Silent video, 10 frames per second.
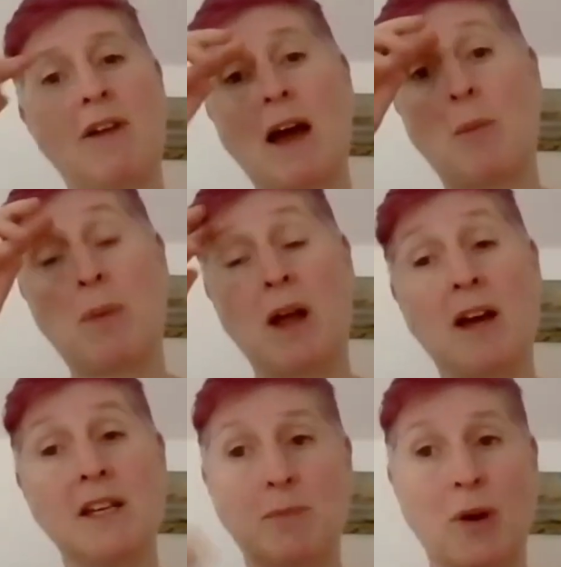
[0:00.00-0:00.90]
that
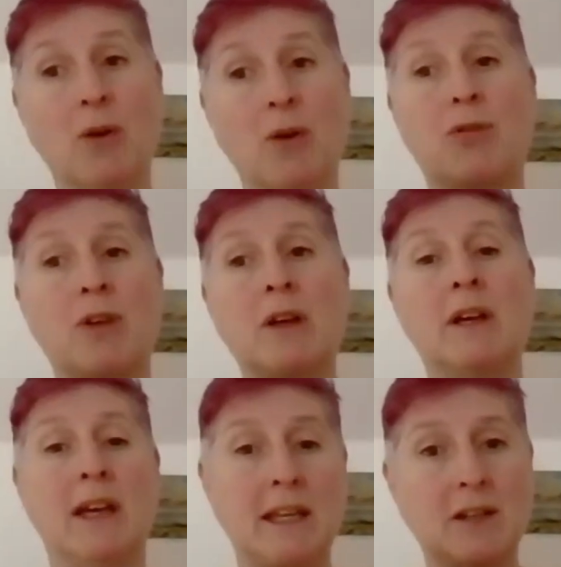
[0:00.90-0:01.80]
applies both
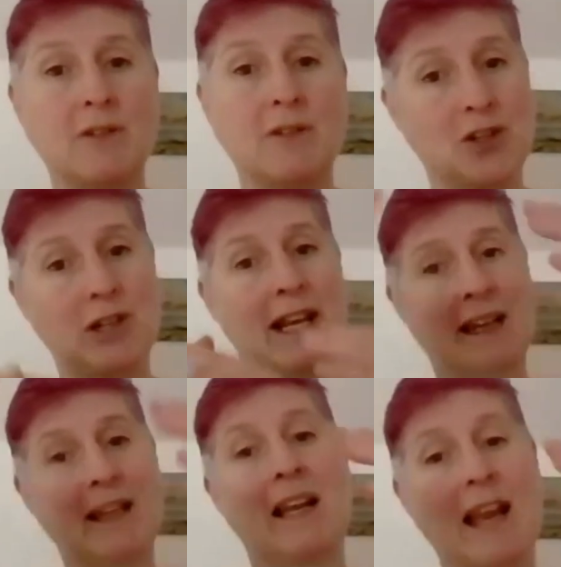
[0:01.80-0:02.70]
individually
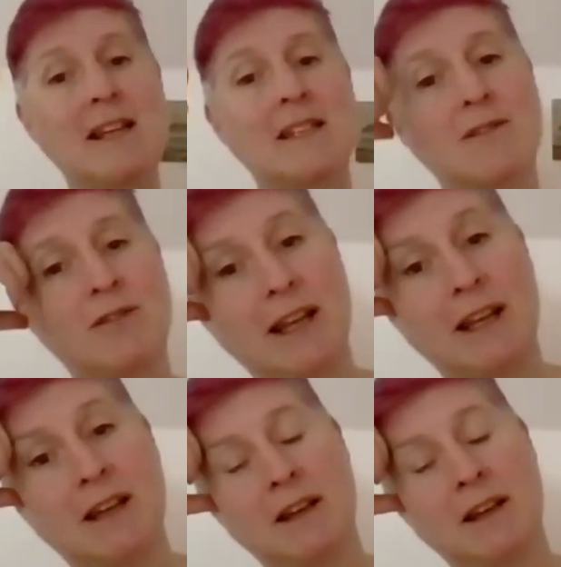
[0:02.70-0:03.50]
and collectively